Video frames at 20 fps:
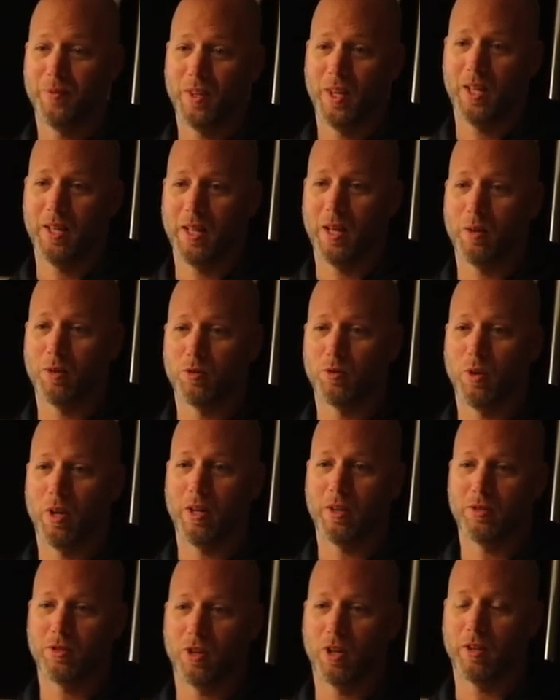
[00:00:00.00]
And I, was,
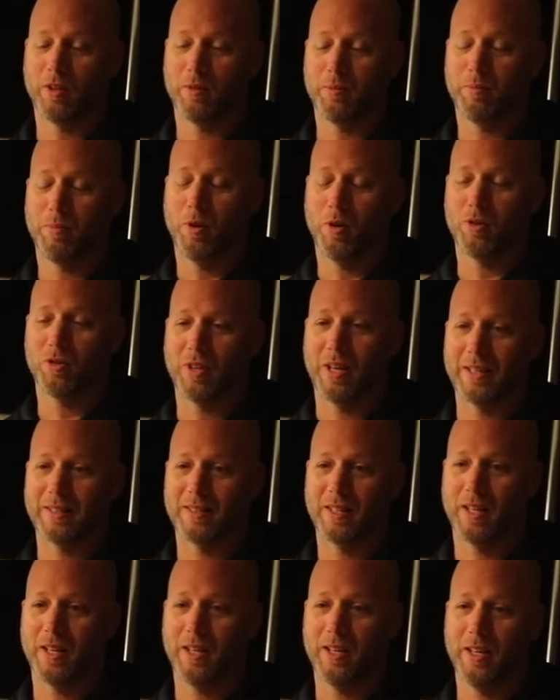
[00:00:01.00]
I saw their post last
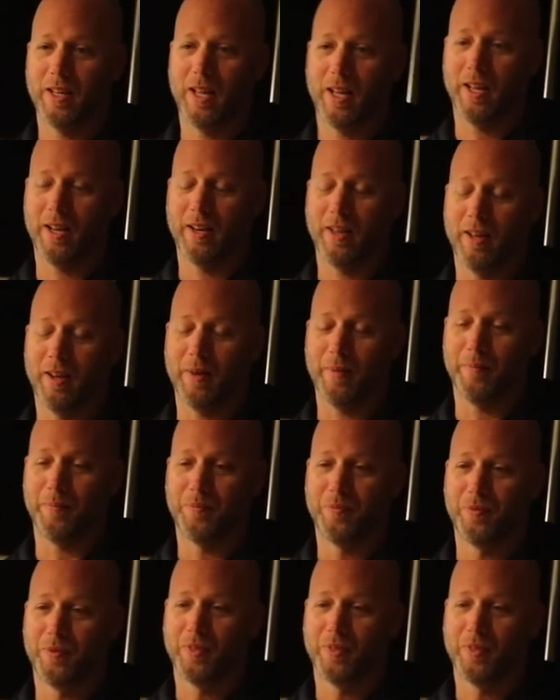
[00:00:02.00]
night, and um,